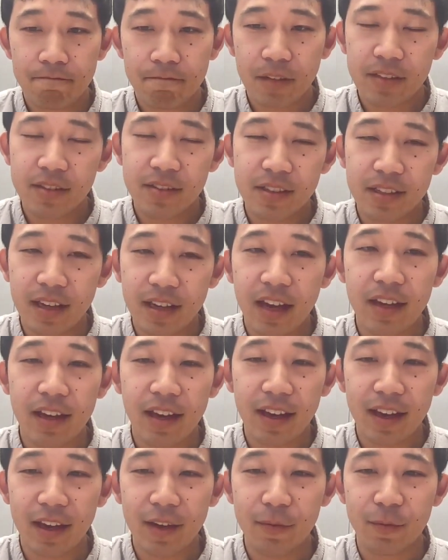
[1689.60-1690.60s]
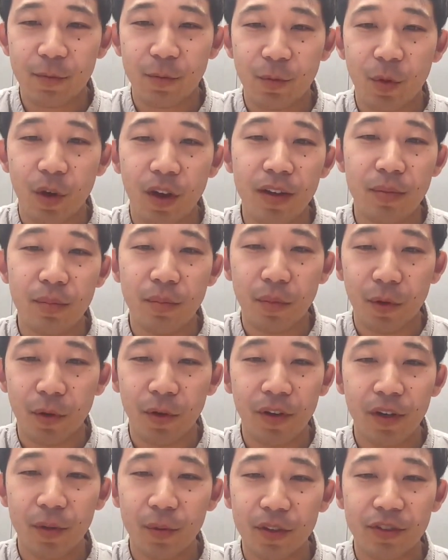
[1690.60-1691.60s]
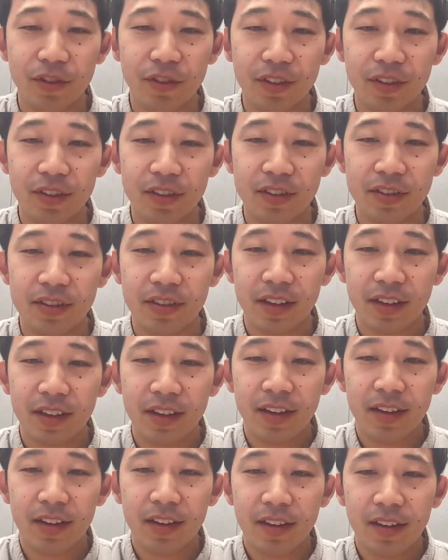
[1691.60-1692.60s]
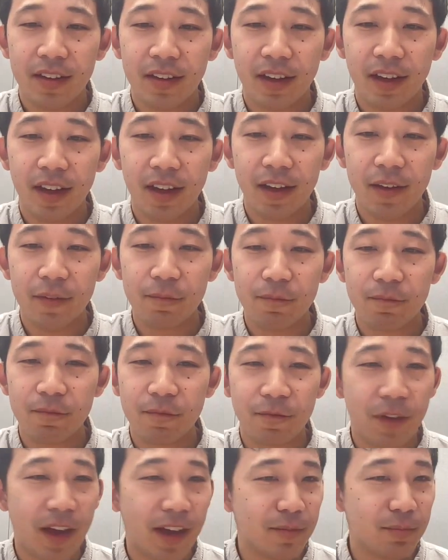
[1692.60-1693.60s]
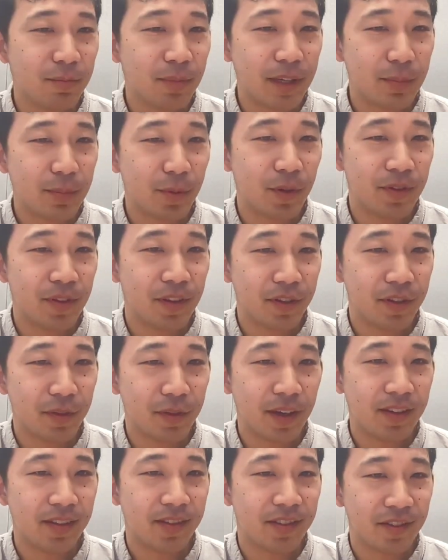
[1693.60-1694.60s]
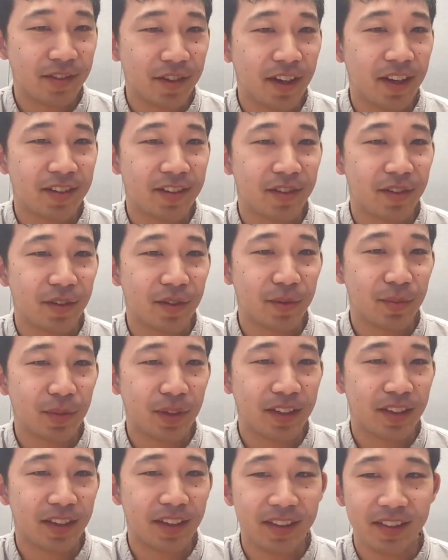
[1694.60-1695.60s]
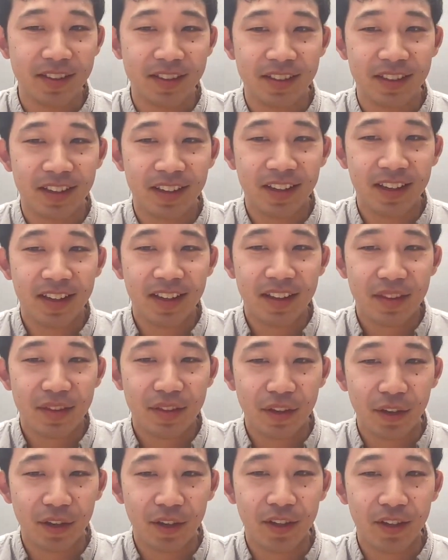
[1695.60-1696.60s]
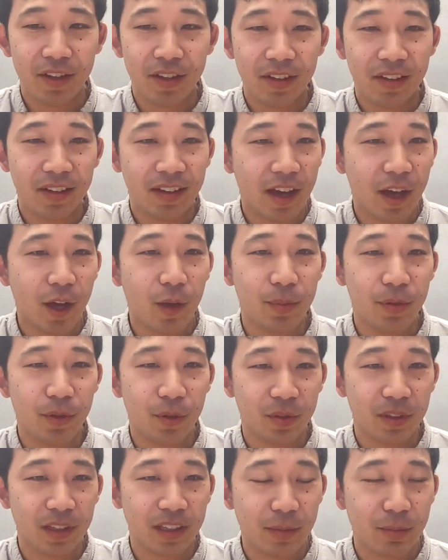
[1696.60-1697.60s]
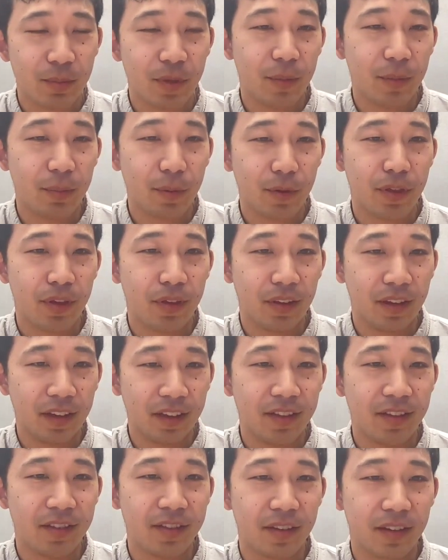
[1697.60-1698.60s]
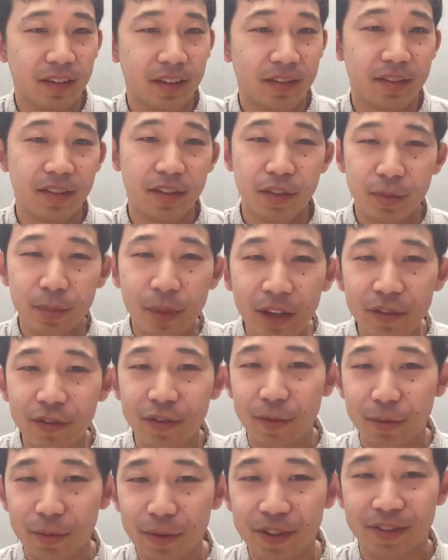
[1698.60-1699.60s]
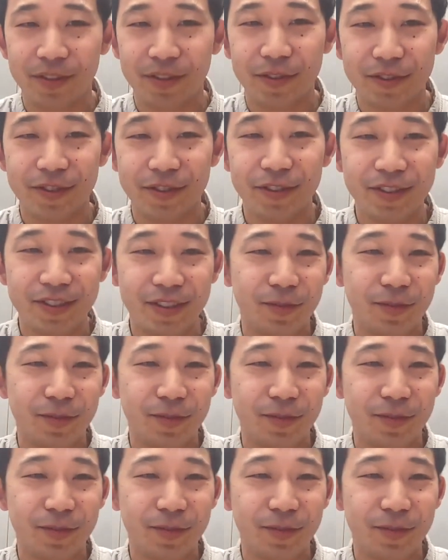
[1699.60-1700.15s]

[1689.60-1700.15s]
Let's see. I have one more, which is find people in the space to talk to, because they'll help you keep up with the latest things, especially researchers.